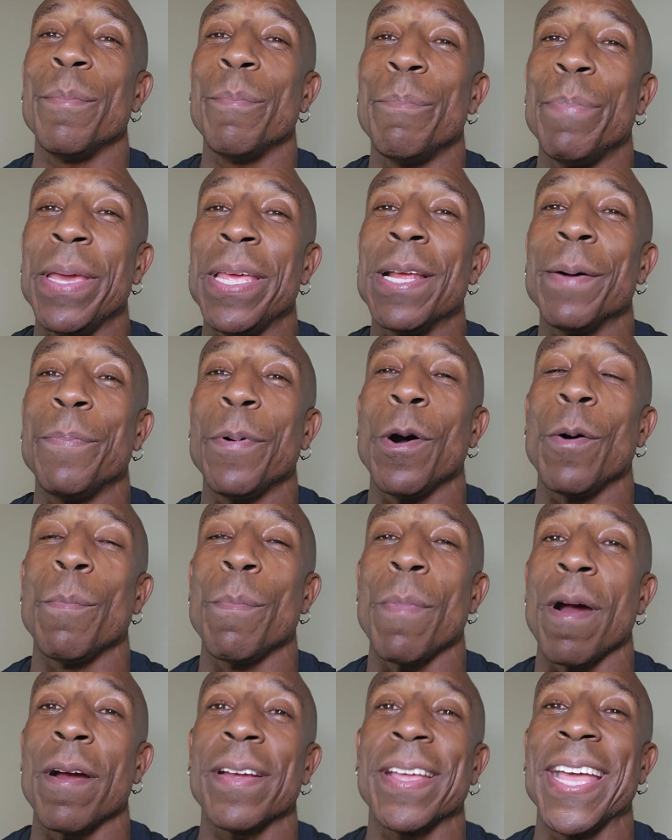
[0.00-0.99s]
beat up on
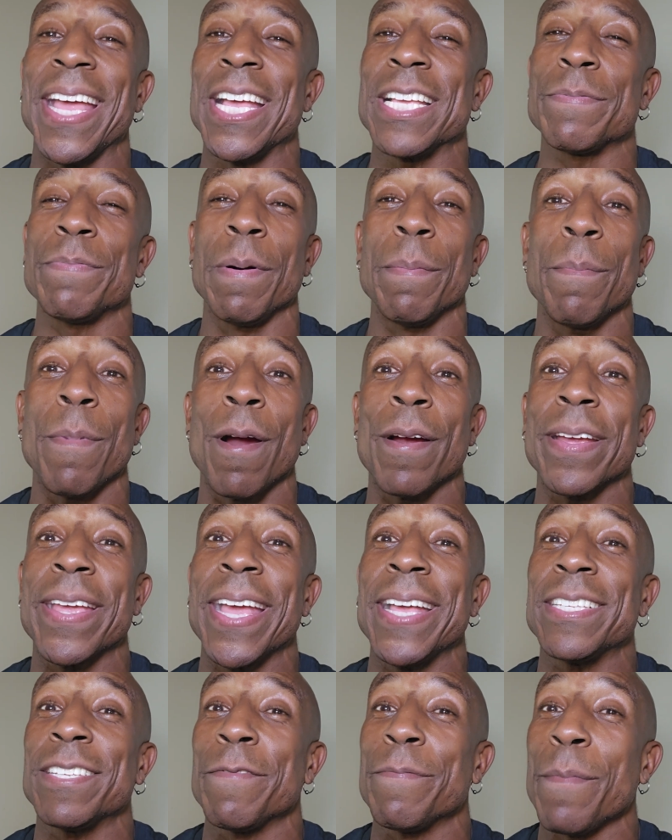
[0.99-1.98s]
Marquez. But
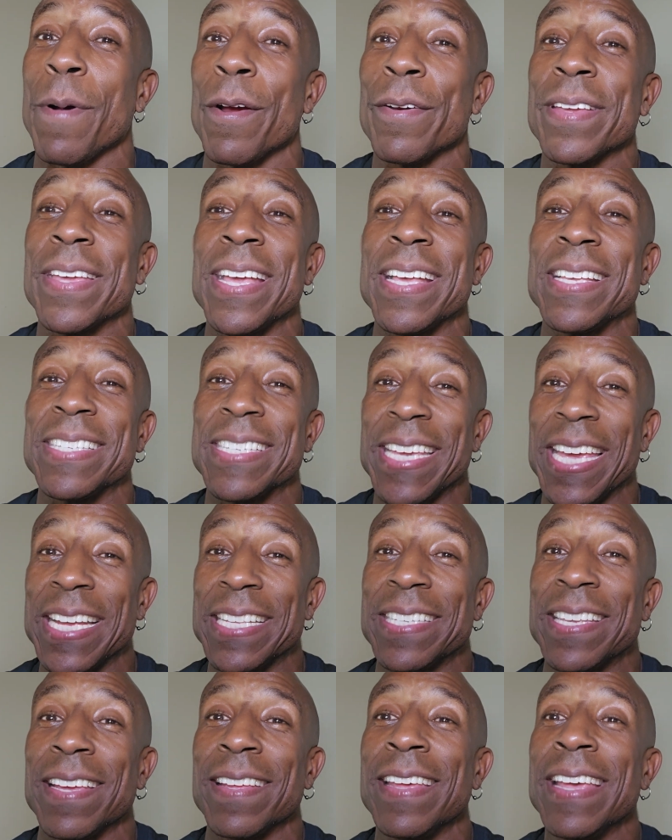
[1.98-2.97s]
if Marquez
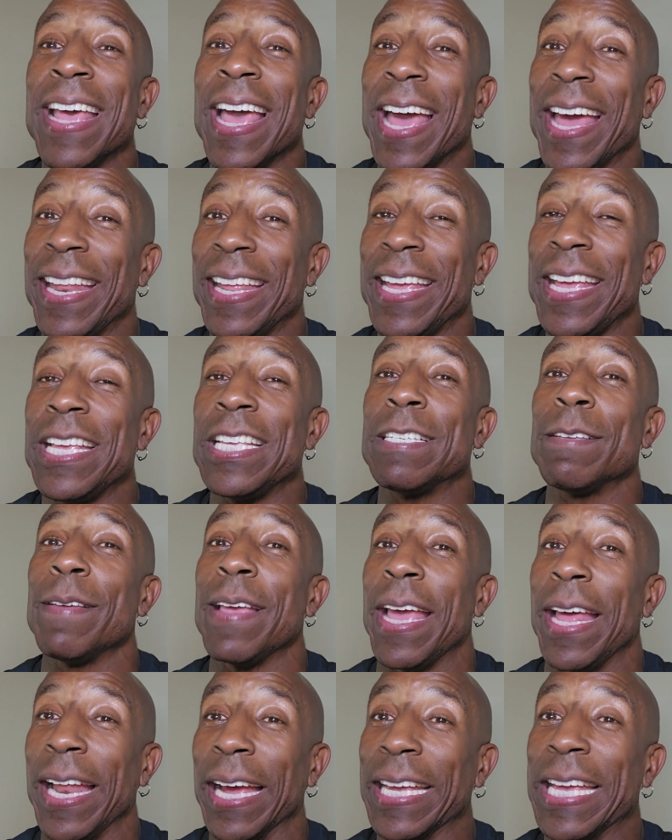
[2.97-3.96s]
gets it, and he's,
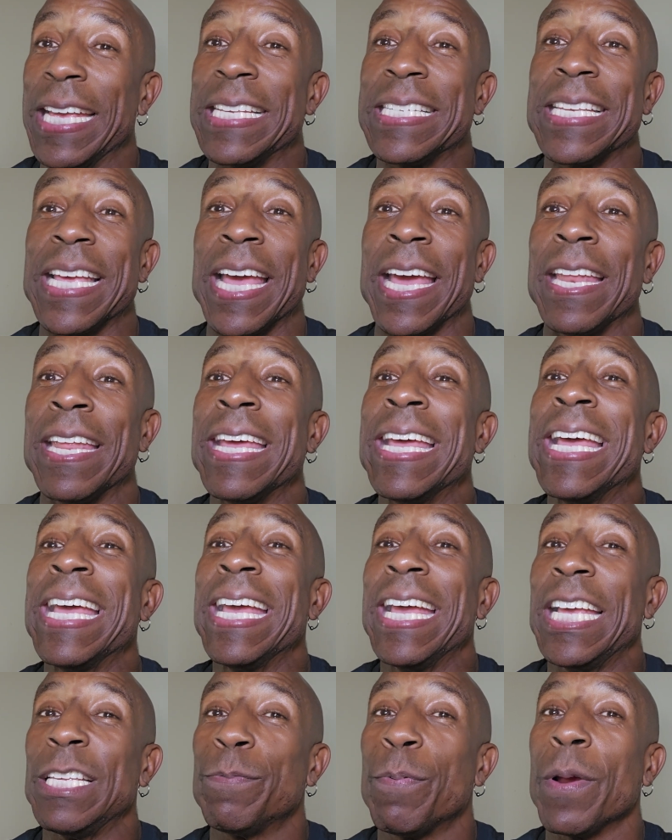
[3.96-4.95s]
like he said,
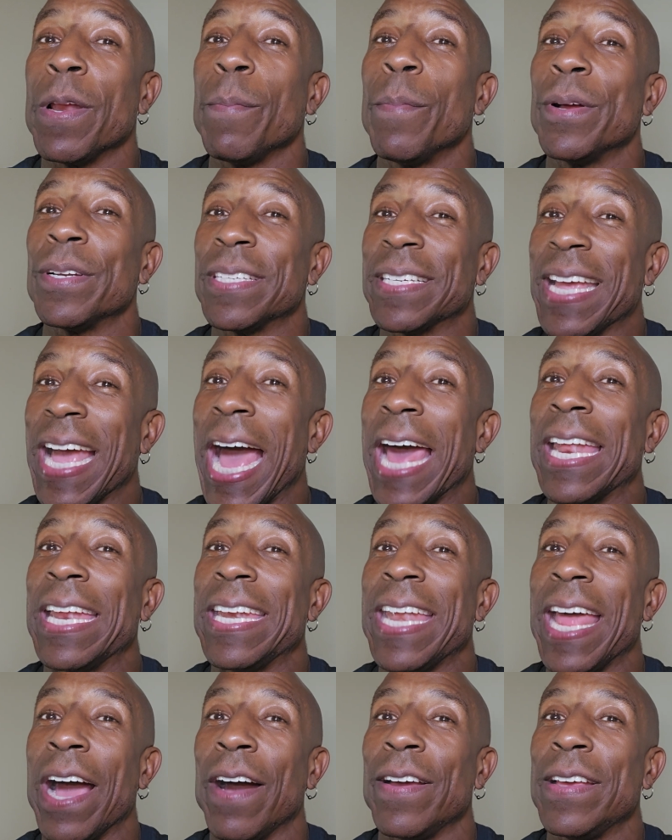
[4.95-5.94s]
he's pretty much got
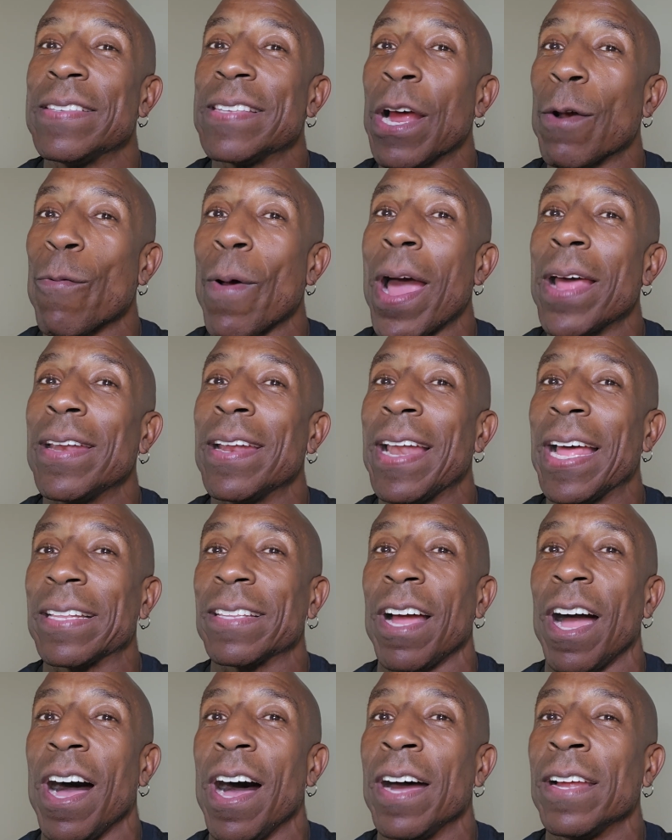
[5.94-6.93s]
it now. He's not riding it
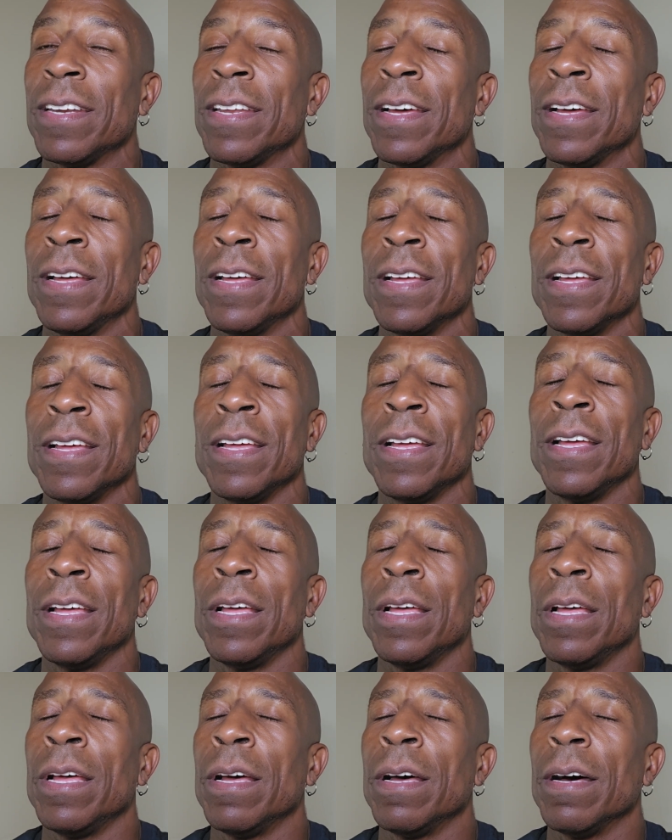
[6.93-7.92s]
like the Honda.
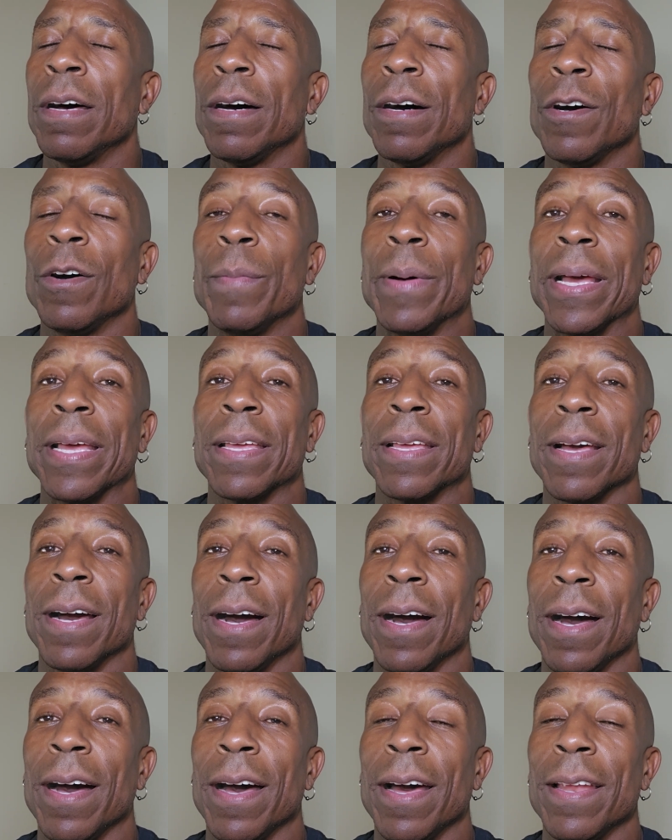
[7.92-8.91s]
Oh my
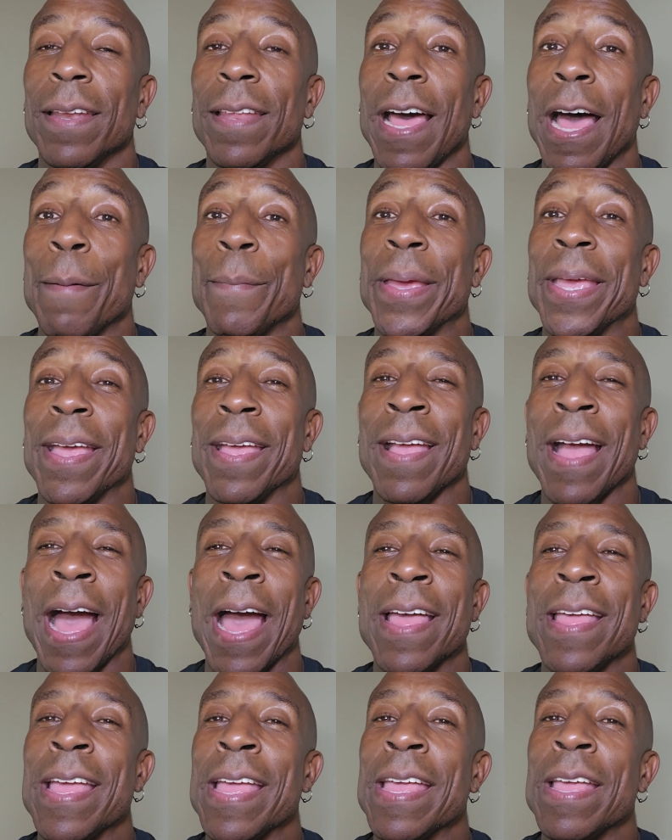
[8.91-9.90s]
God. I mean,
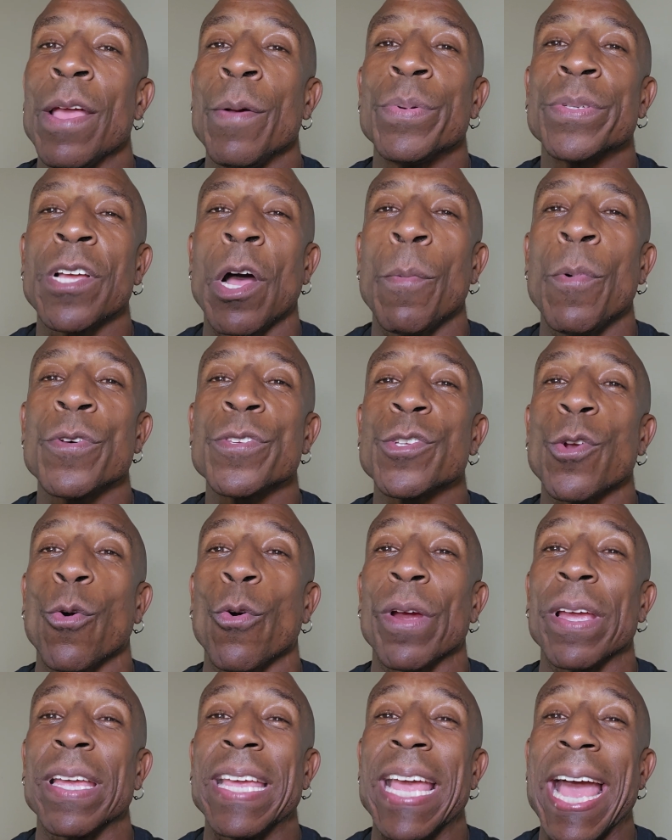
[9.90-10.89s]
it was almost
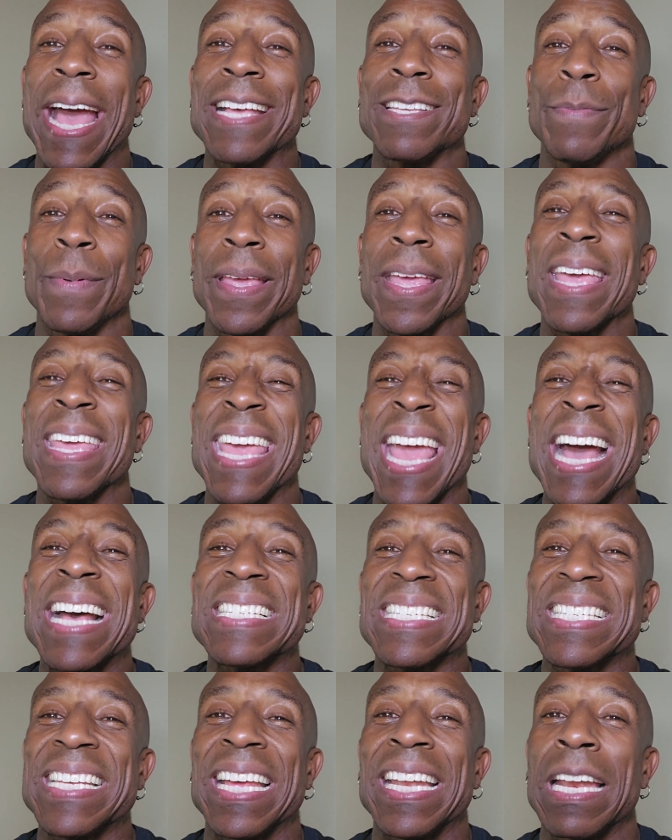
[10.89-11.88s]
orgasmic. Yeah, I
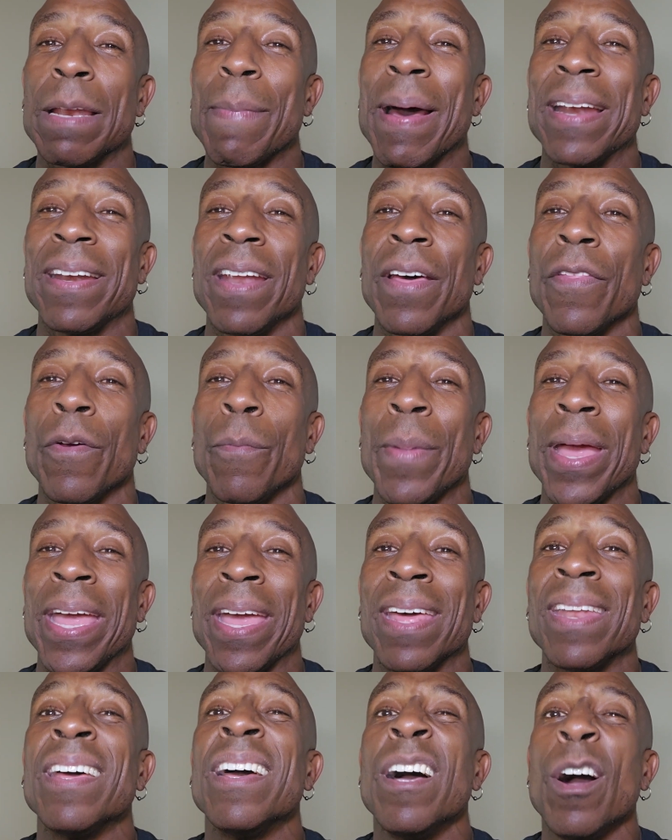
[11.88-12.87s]
said it about another
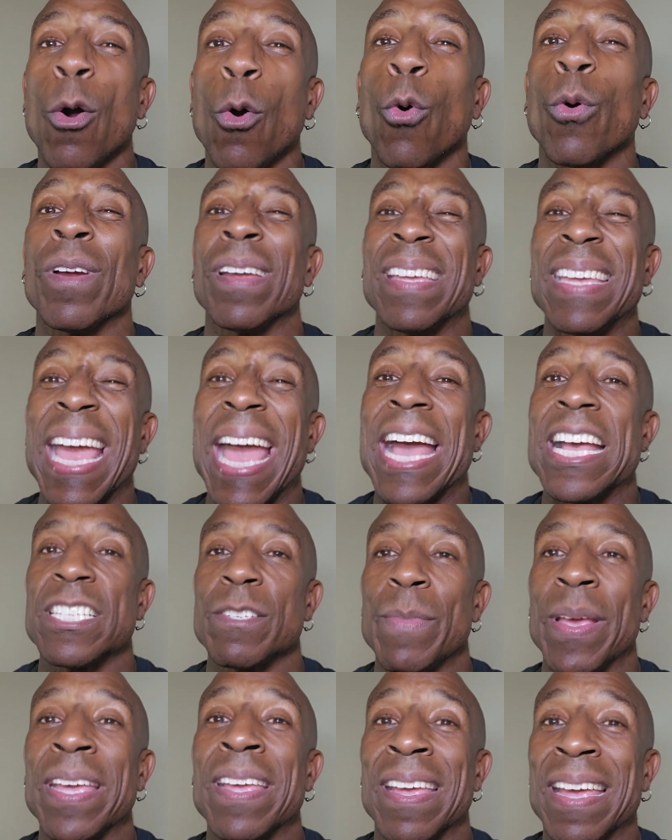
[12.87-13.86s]
man.
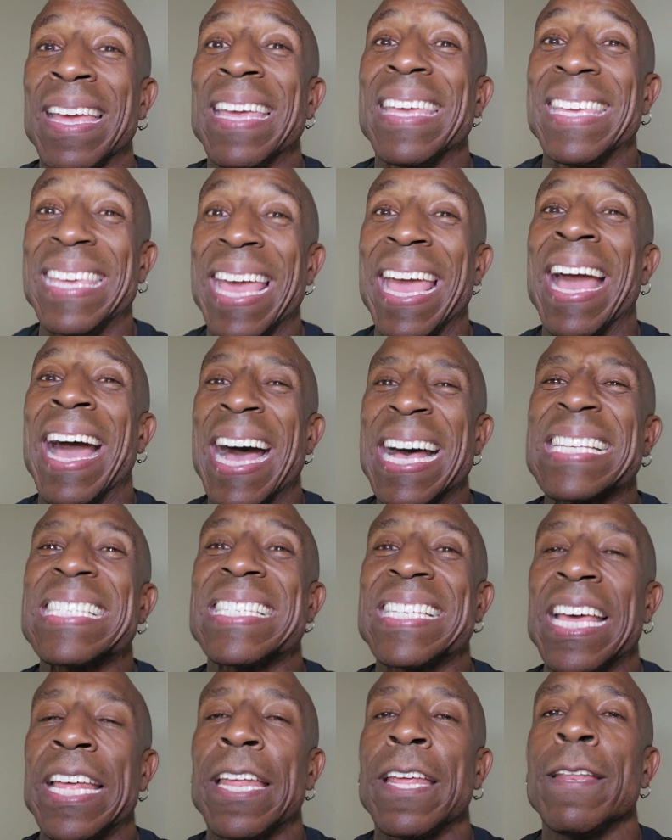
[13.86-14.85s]
Orgasmic. Yeah, I
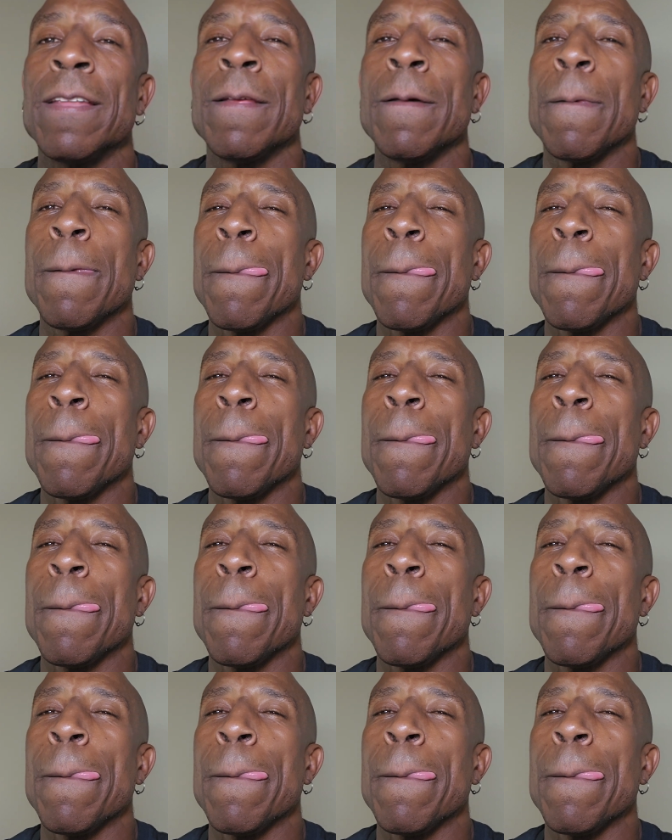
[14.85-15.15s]
said it.